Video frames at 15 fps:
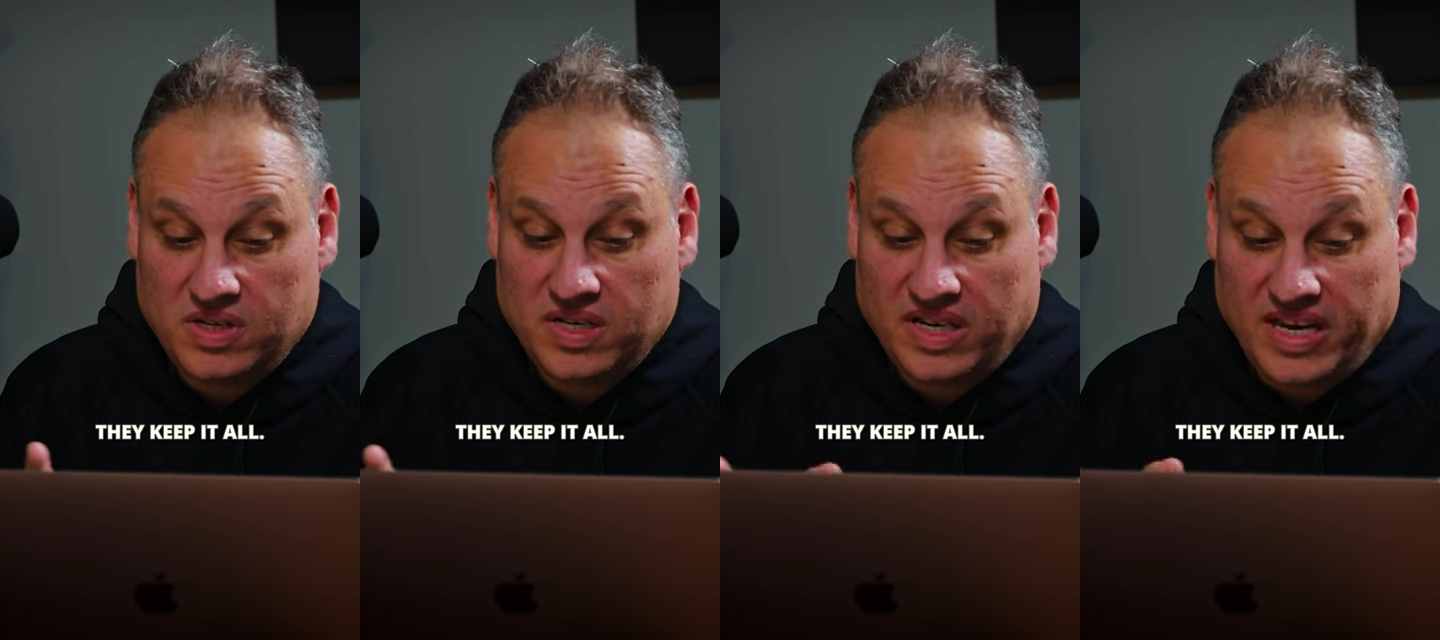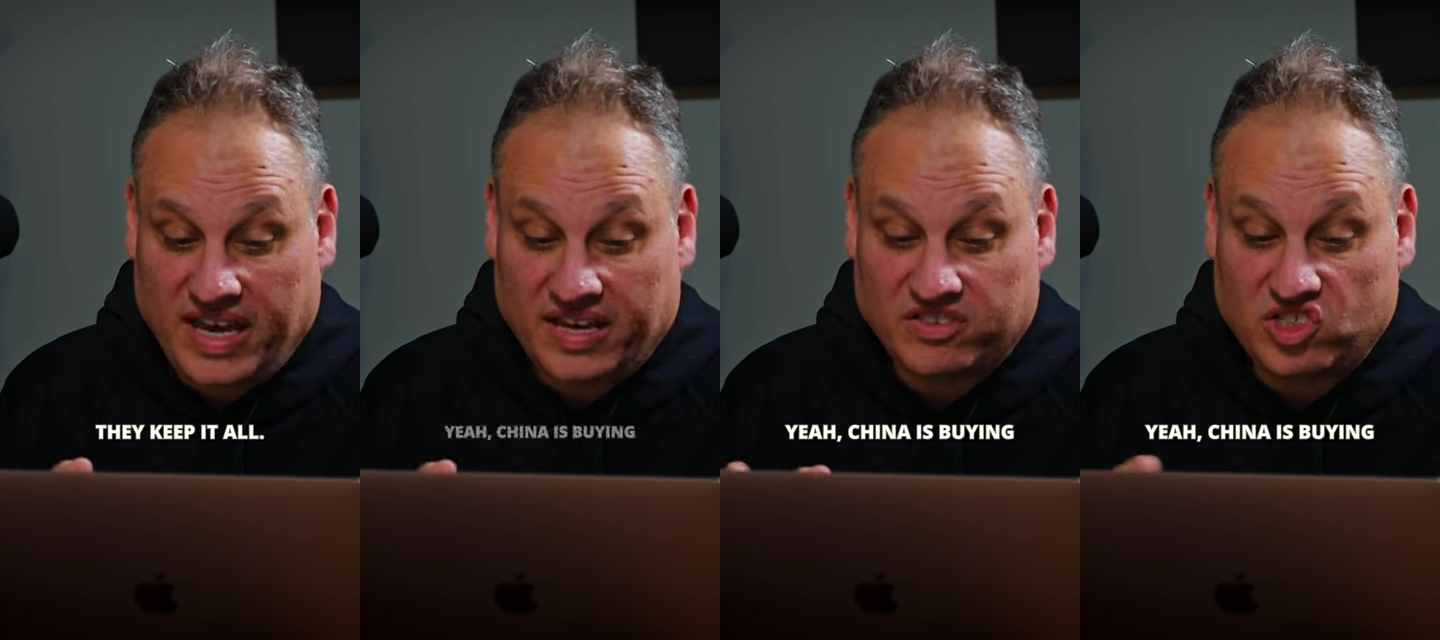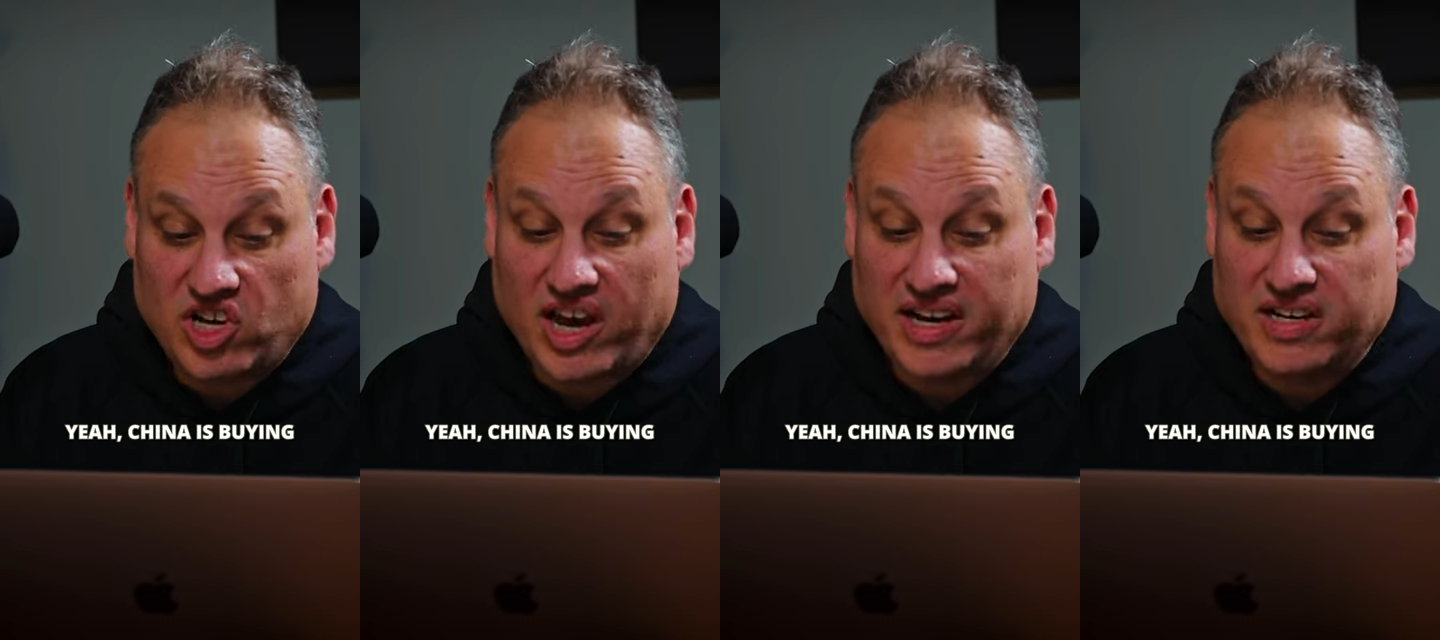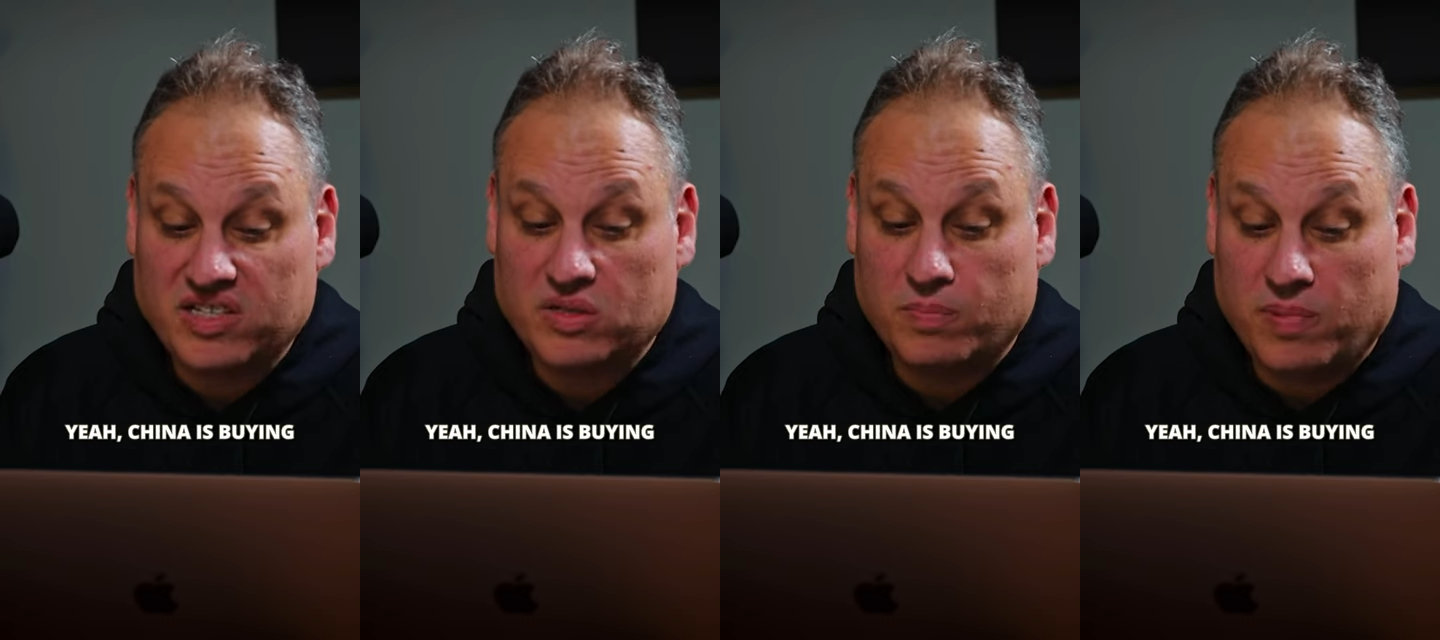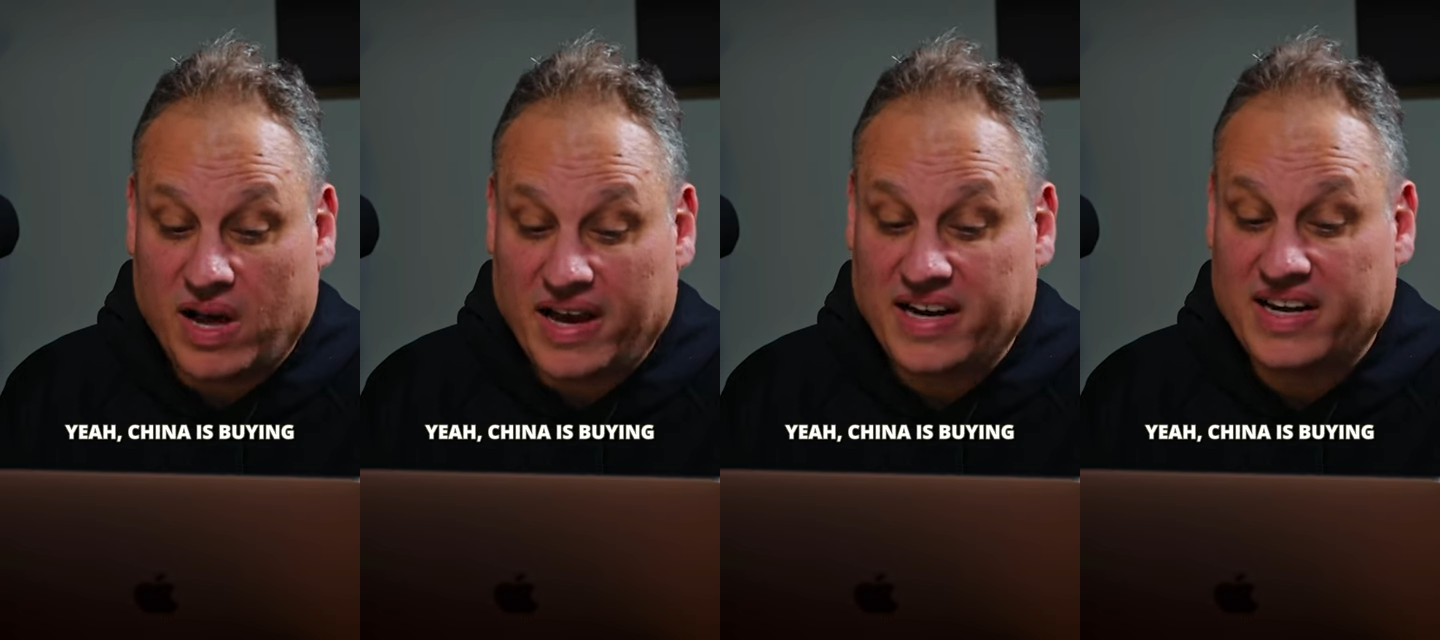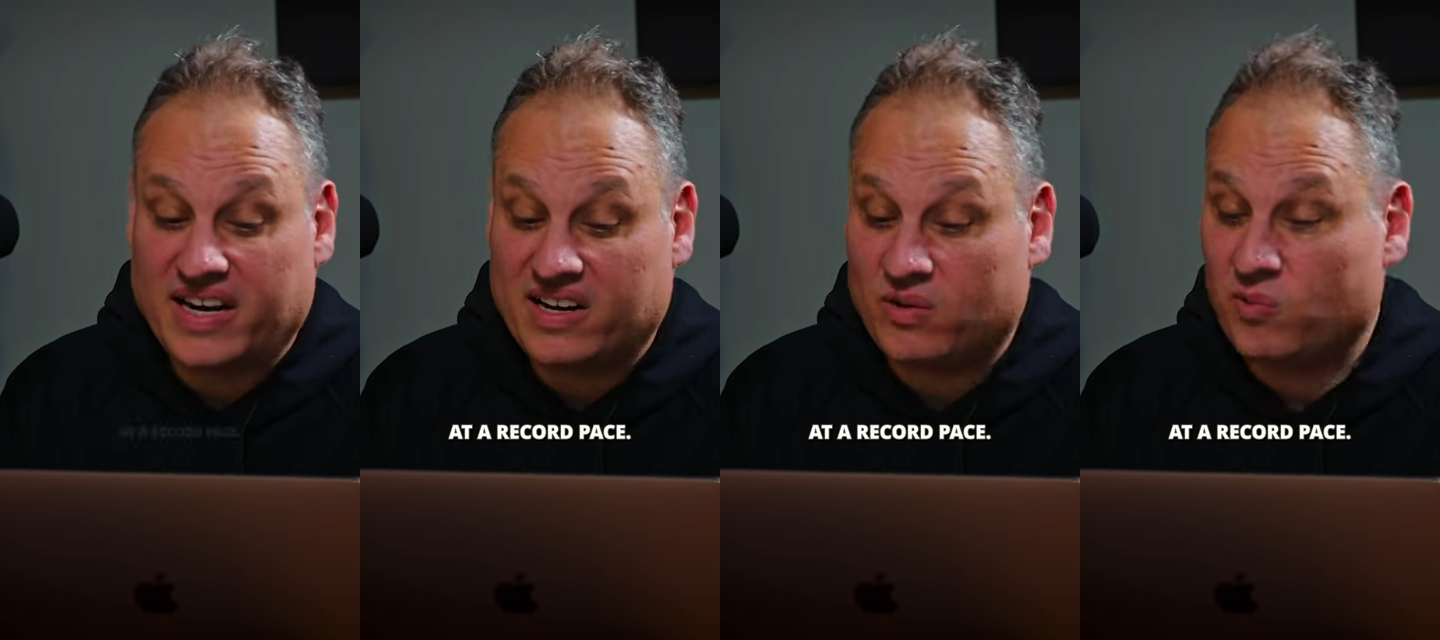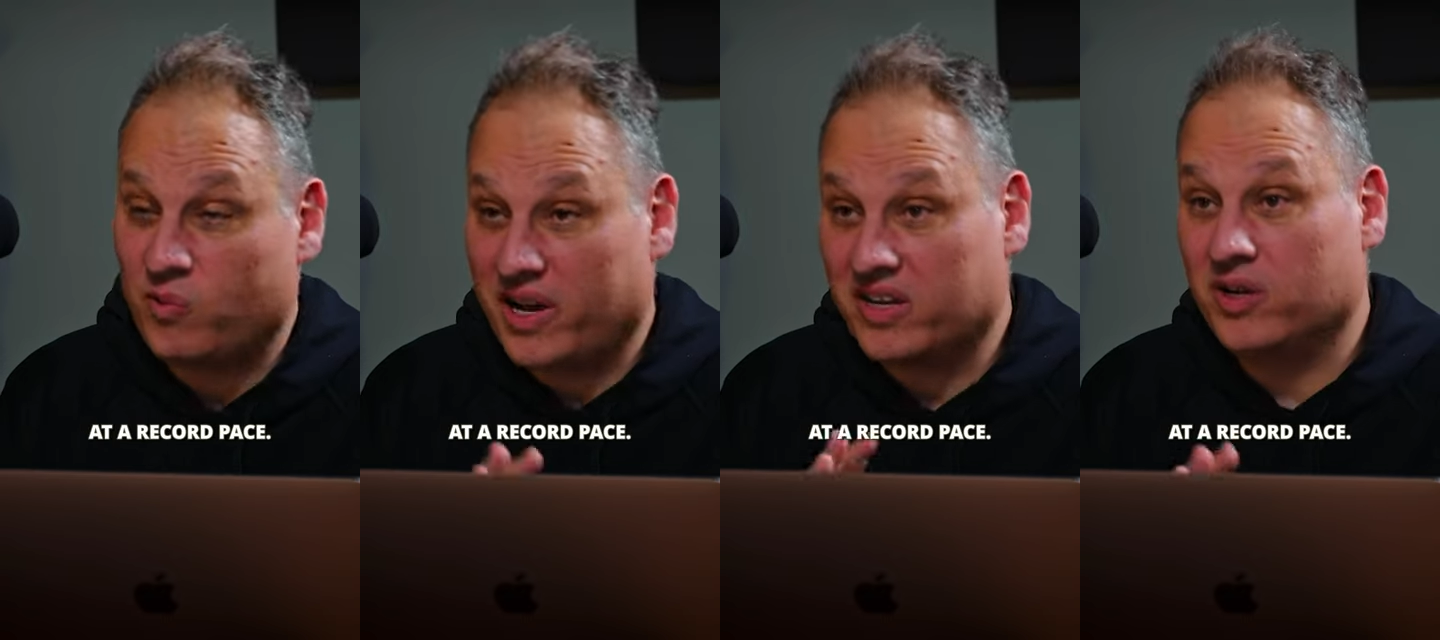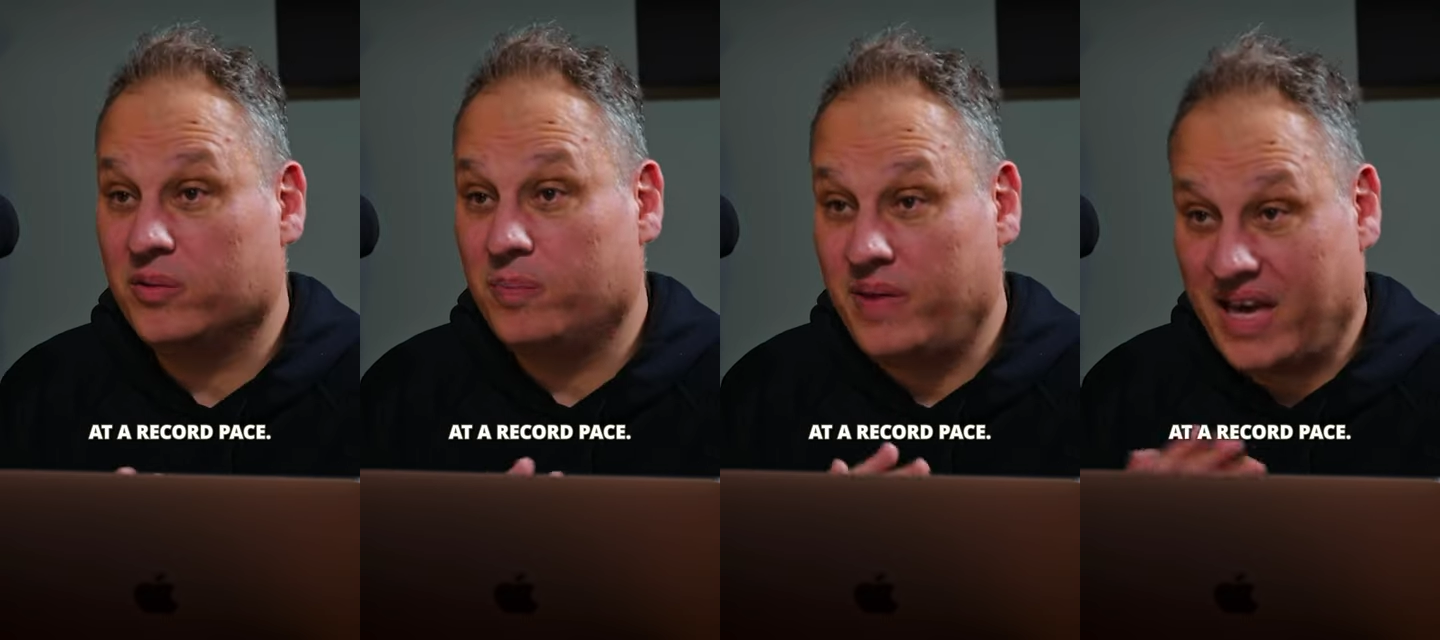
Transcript: Yeah, China's buying at a record